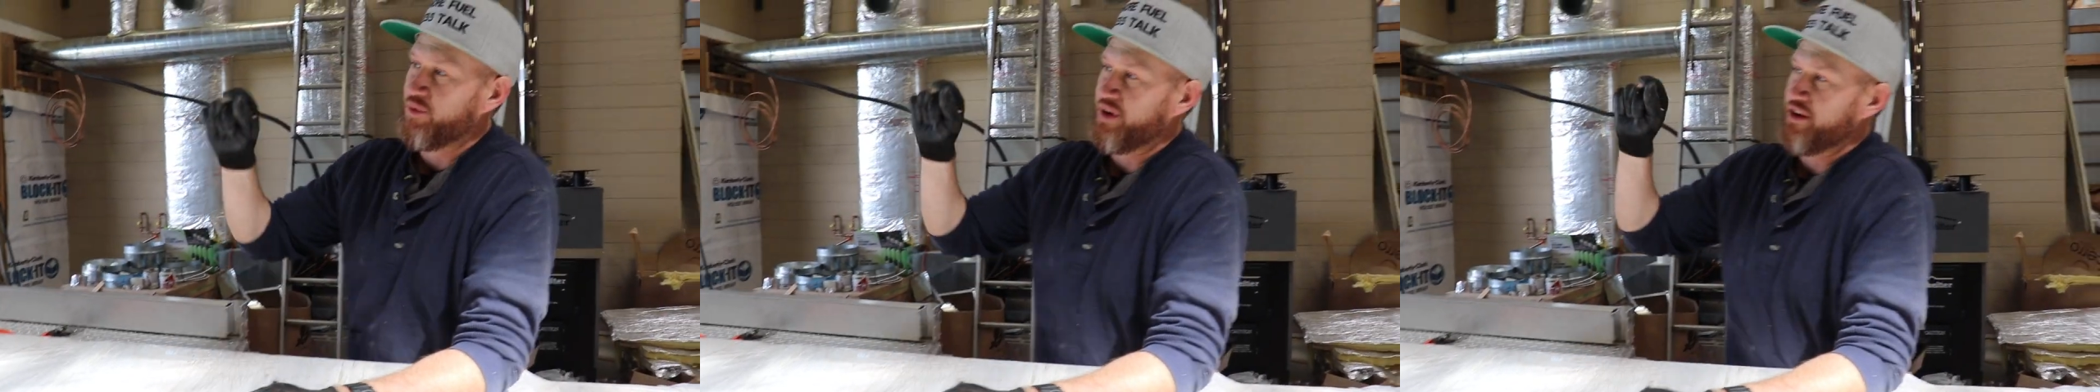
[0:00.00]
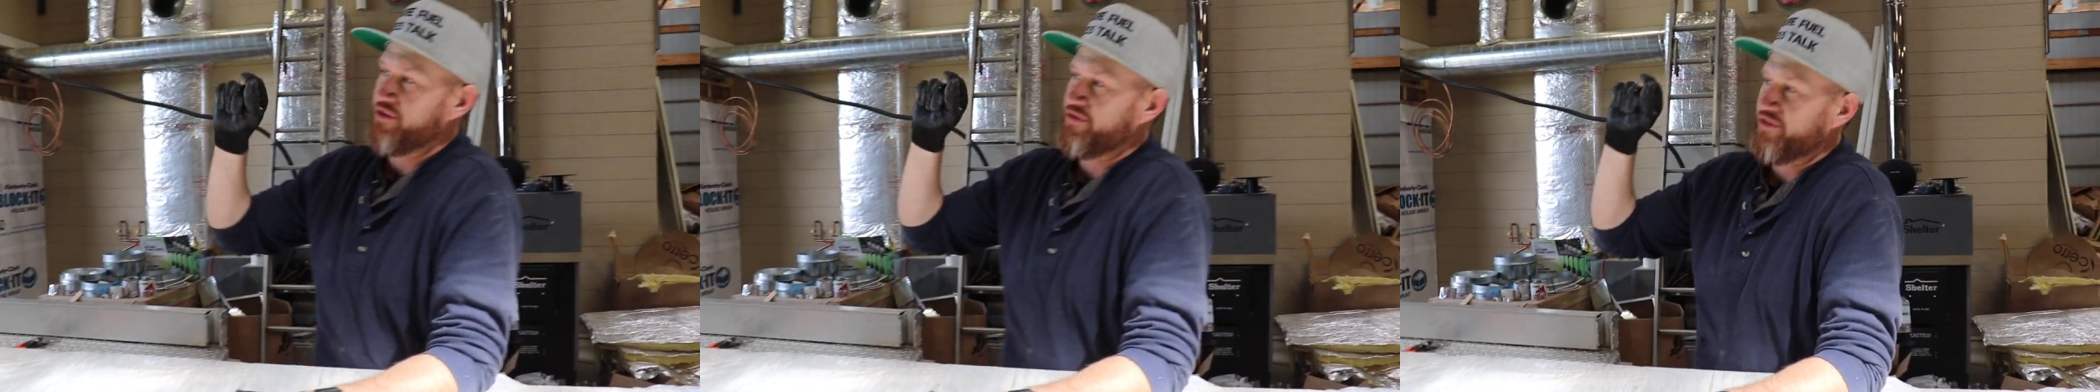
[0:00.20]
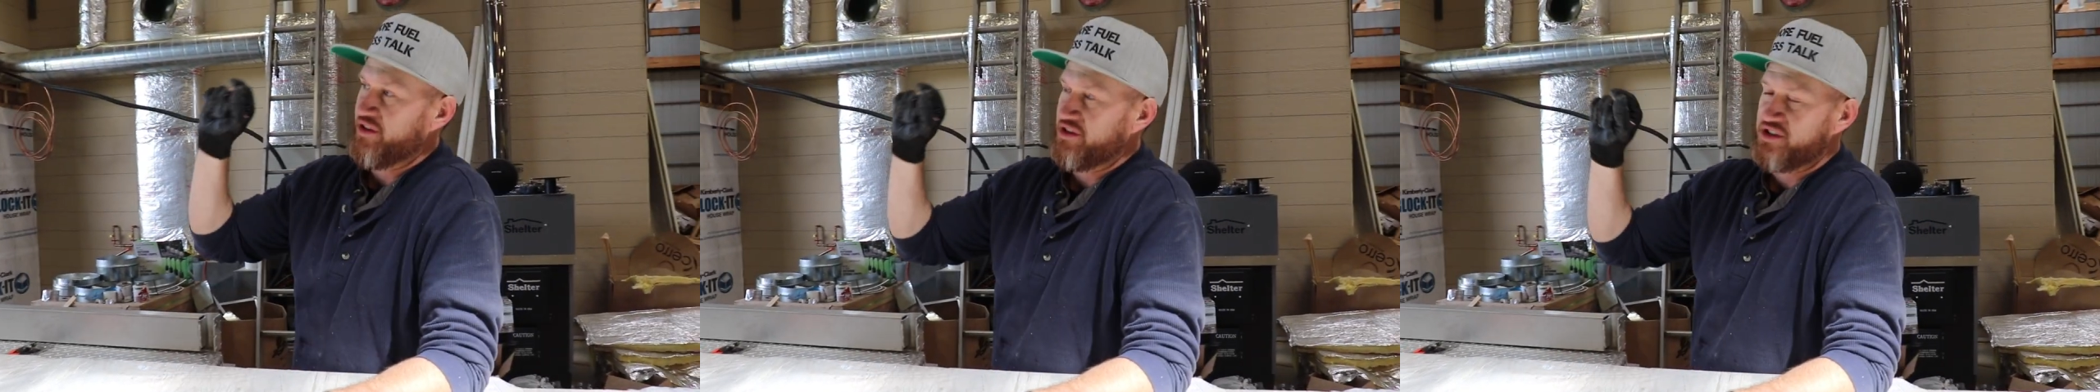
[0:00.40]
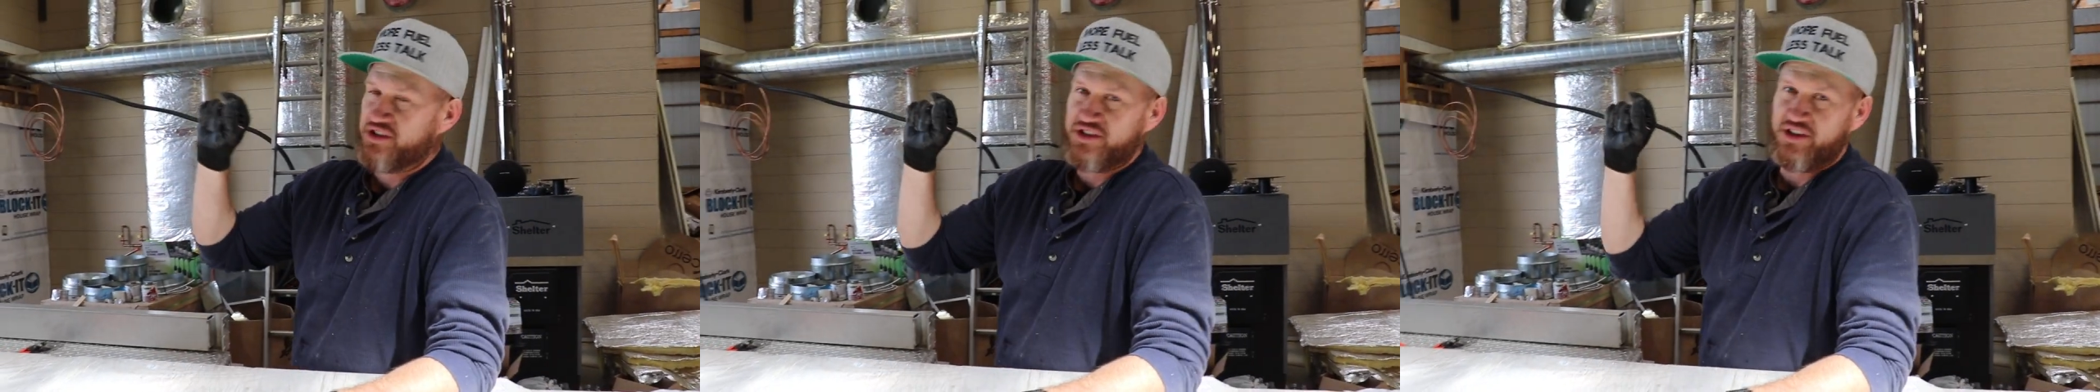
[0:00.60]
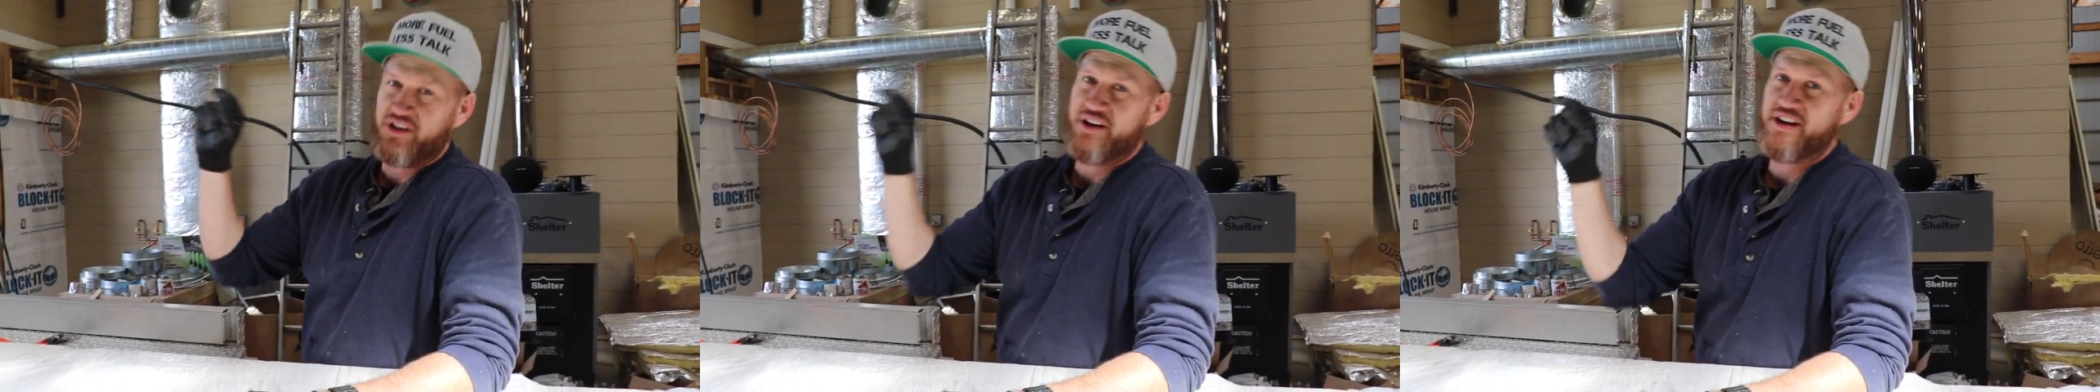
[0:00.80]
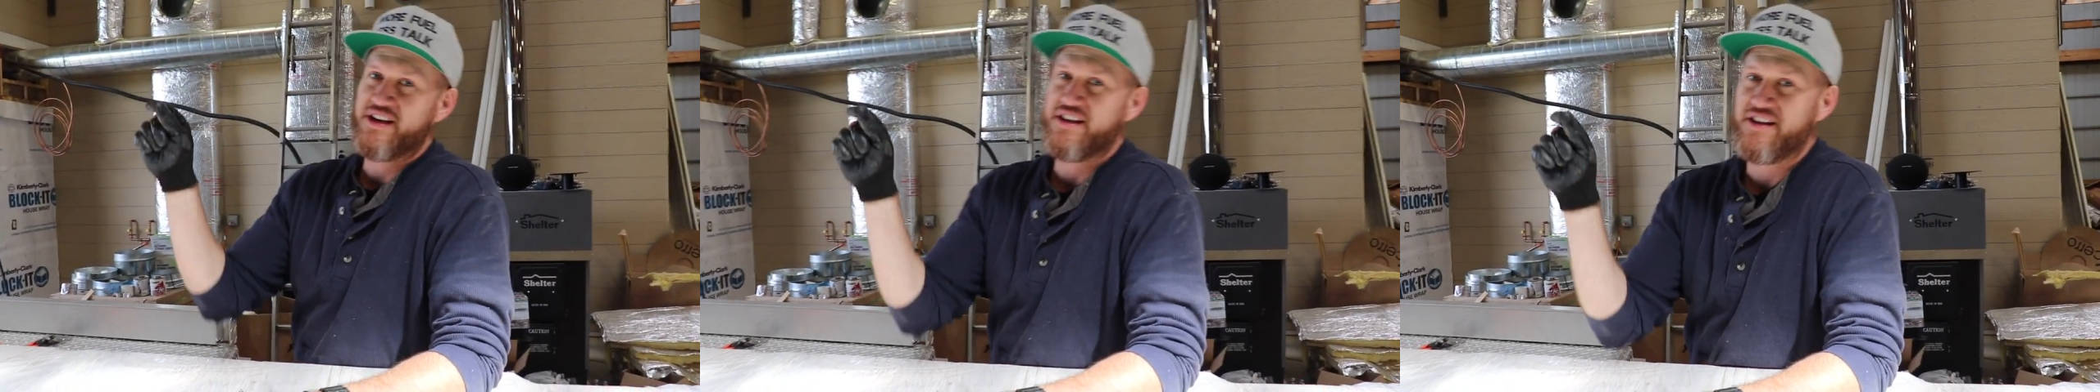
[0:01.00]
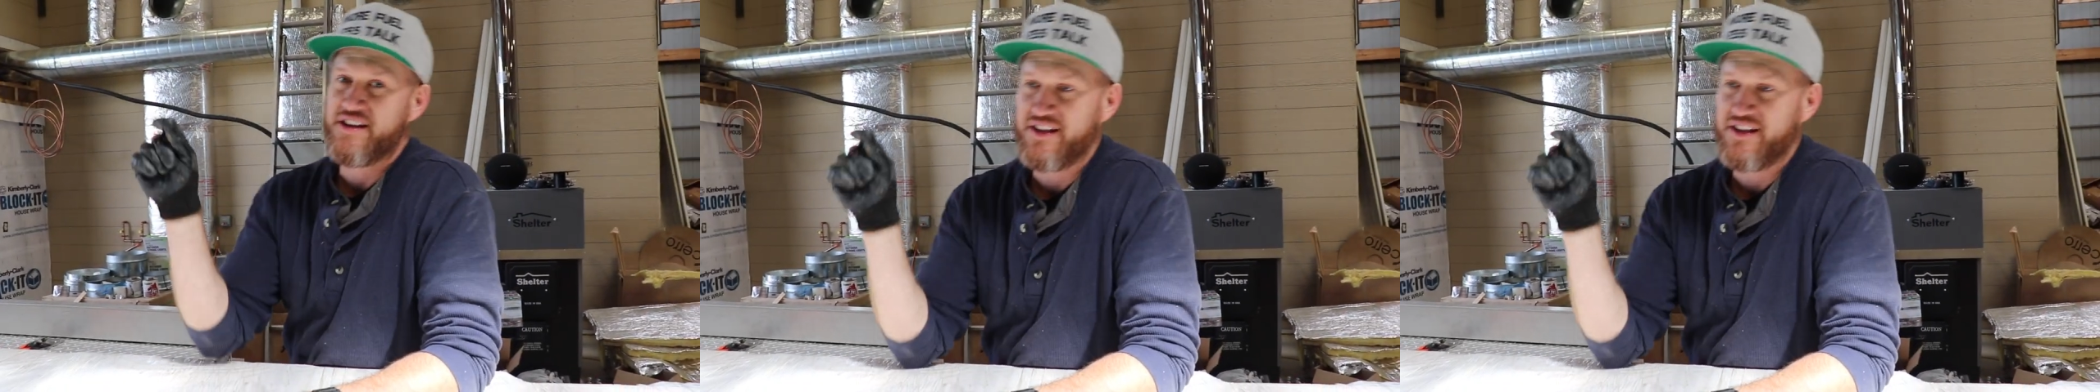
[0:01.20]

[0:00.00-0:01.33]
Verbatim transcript: when I first saw it,